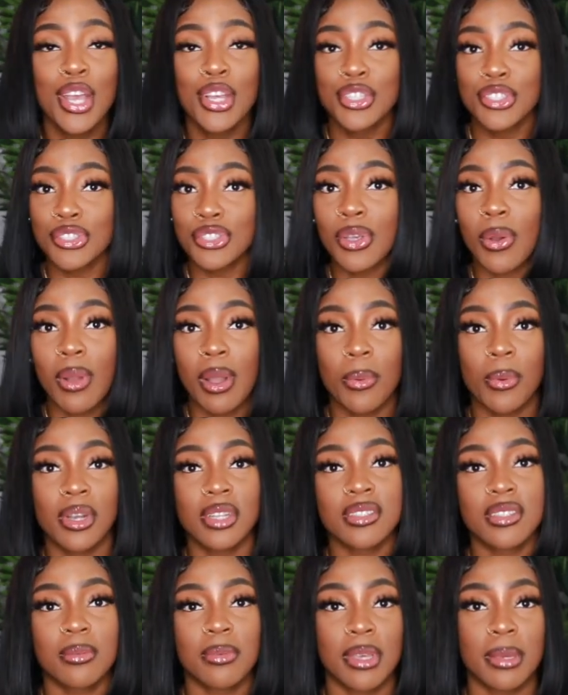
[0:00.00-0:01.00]
So I
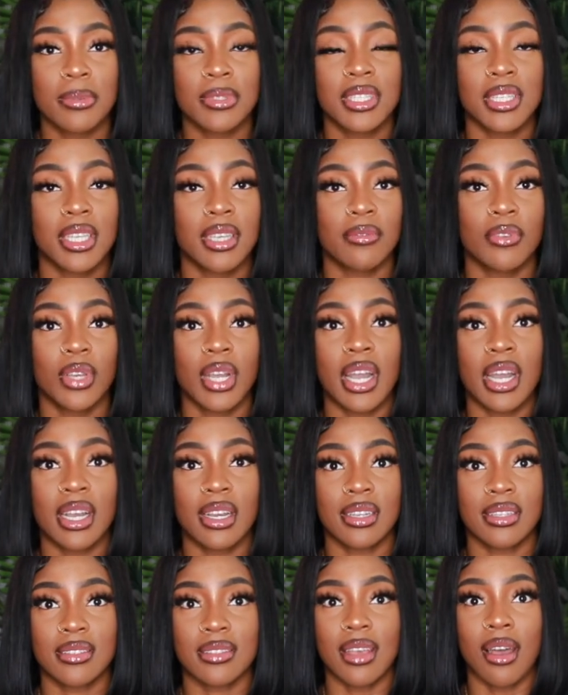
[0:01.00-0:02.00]
wanted to be able to give you
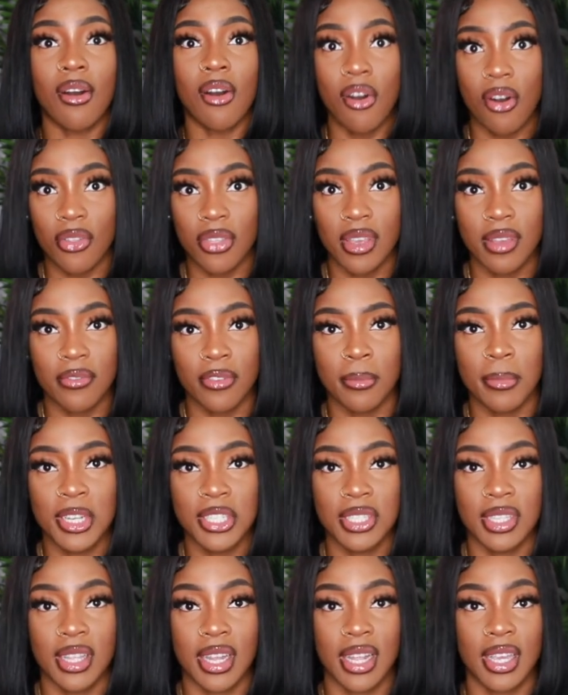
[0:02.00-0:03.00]
guys all the
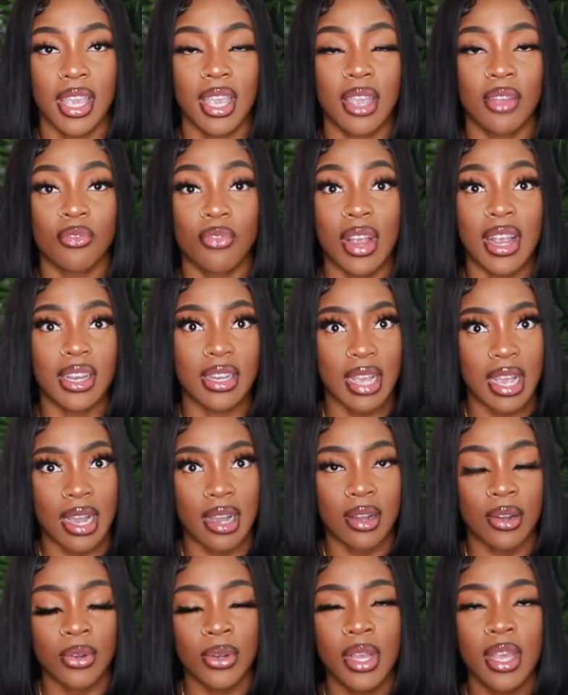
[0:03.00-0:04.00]
information that I can right
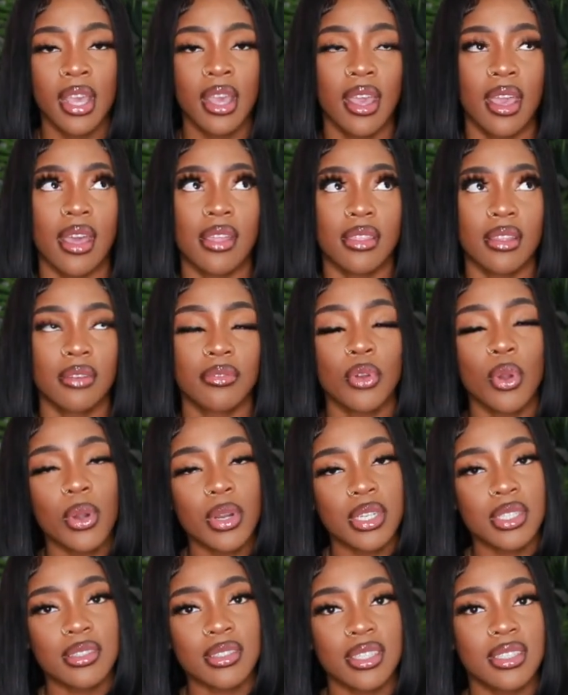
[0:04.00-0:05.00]
now. And then of
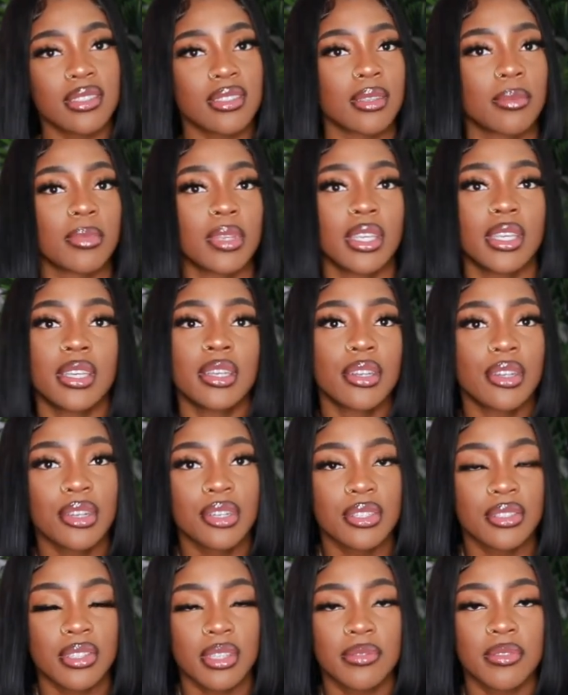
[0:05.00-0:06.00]
course, in some
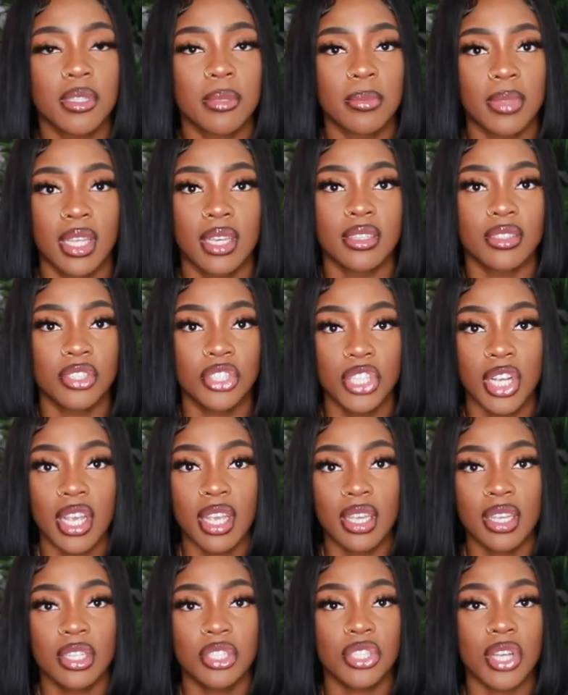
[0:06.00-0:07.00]
years, if some things
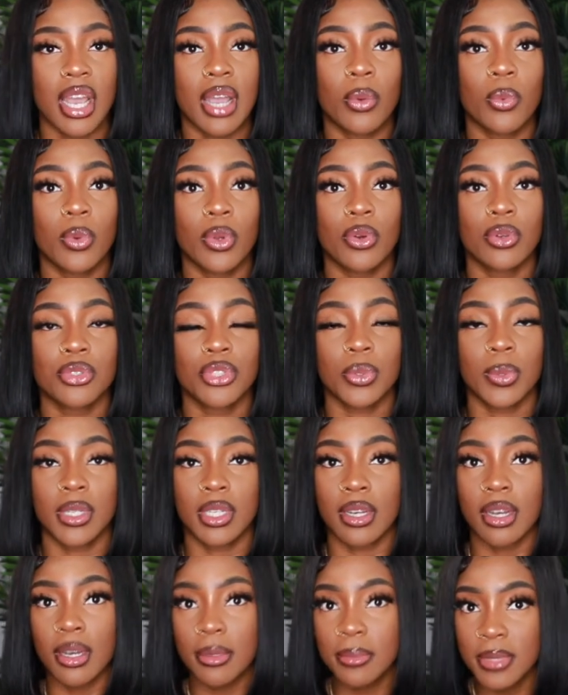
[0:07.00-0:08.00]
change, I will do
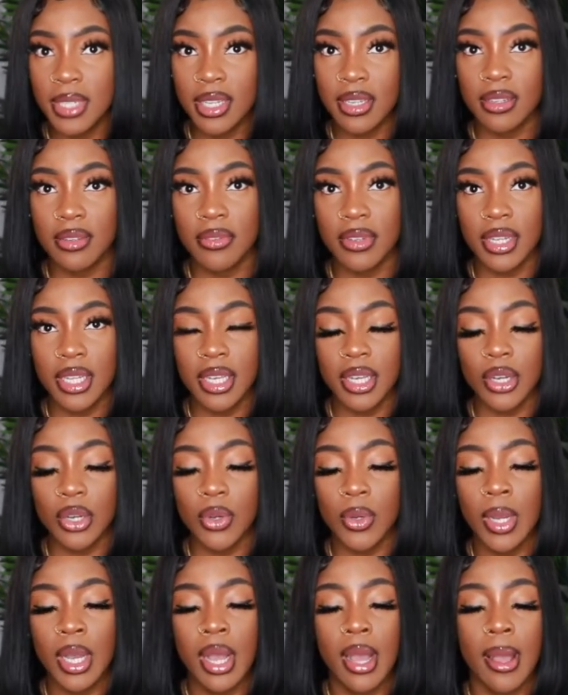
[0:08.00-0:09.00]
an updated
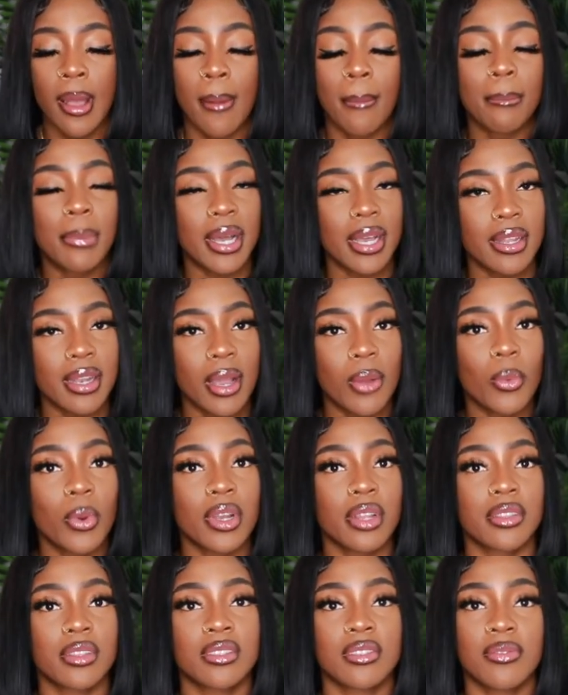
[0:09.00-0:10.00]
video, but I
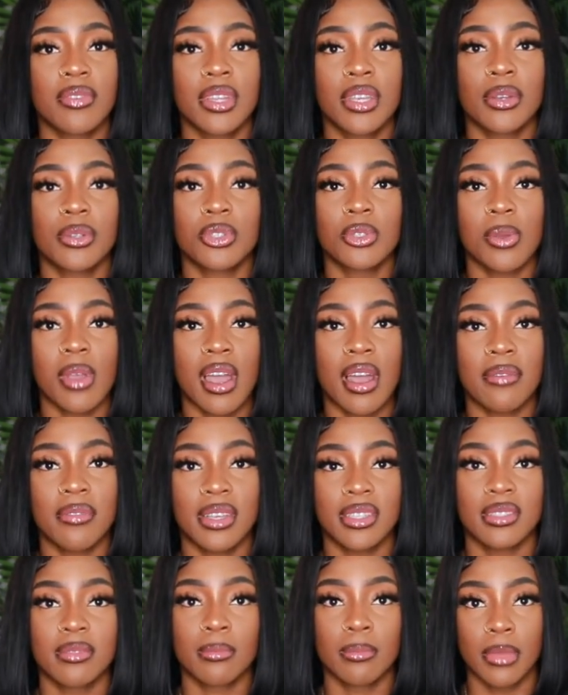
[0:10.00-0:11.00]
wanted this video to have
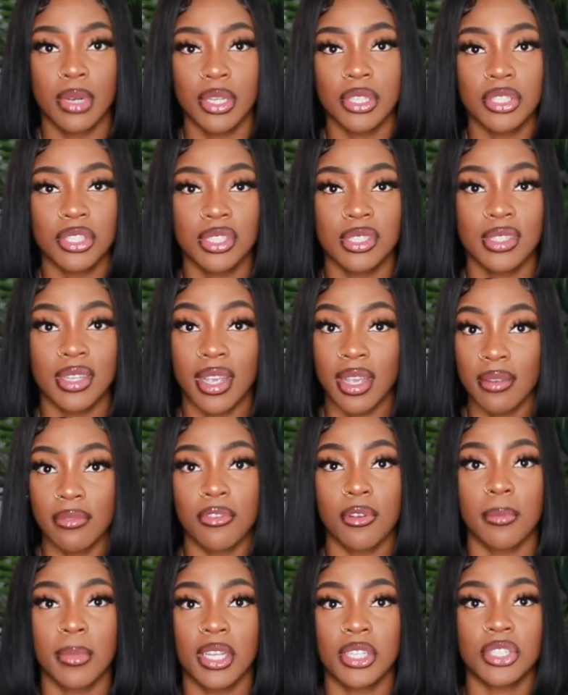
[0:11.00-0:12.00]
as much
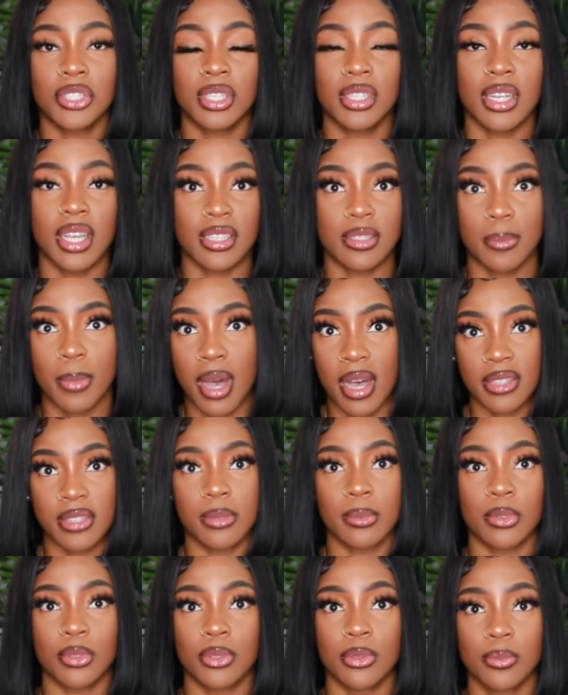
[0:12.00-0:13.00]
information as
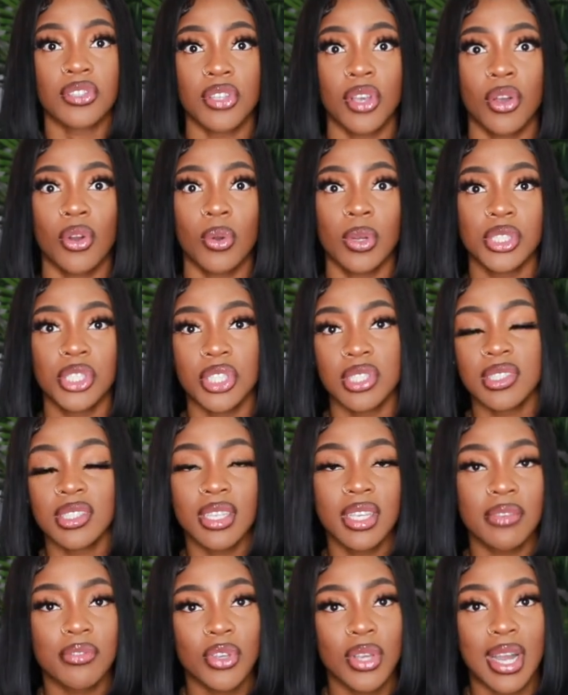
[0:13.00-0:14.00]
possible. So just to
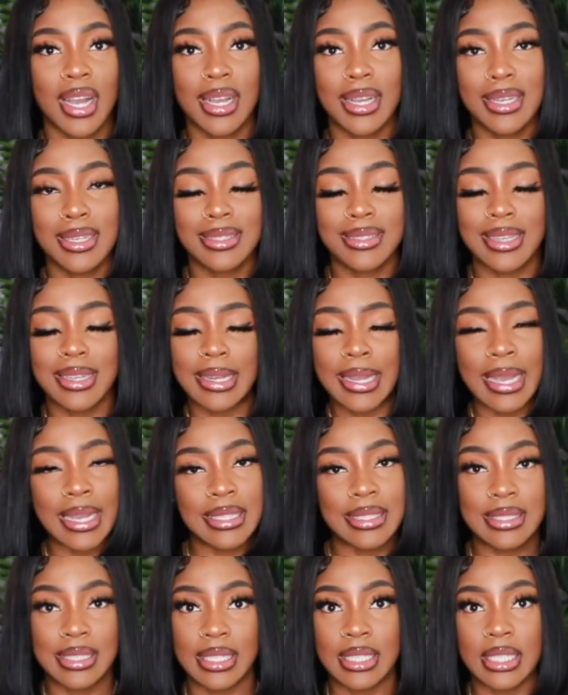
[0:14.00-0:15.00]
give you guys an
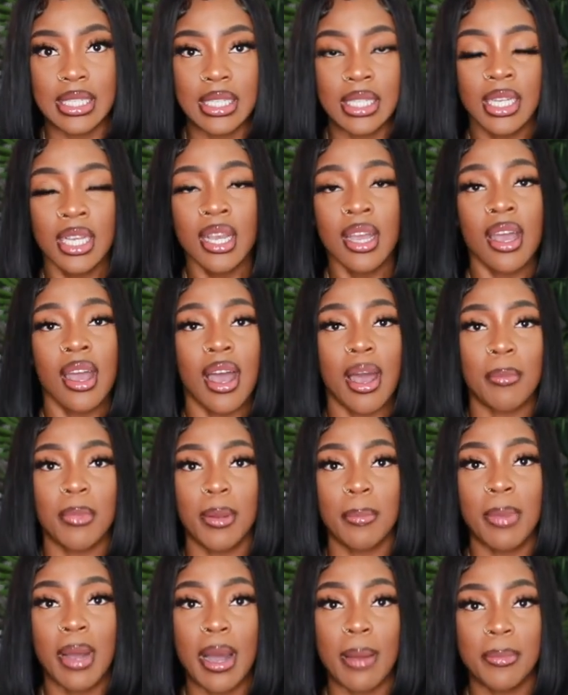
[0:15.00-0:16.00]
idea, I'm
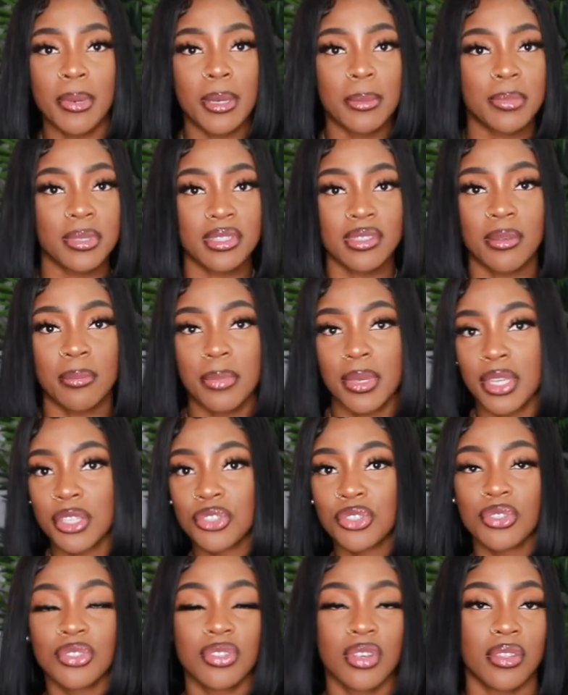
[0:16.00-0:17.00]
gonna pop up some
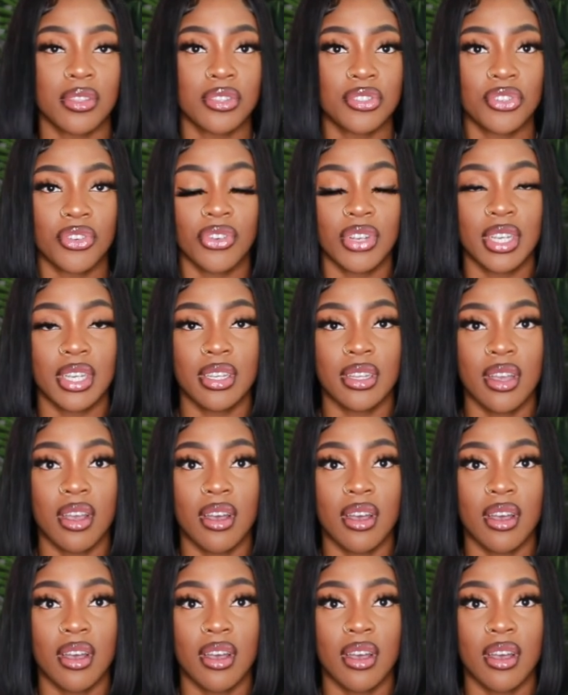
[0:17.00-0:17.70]
pictures on the screen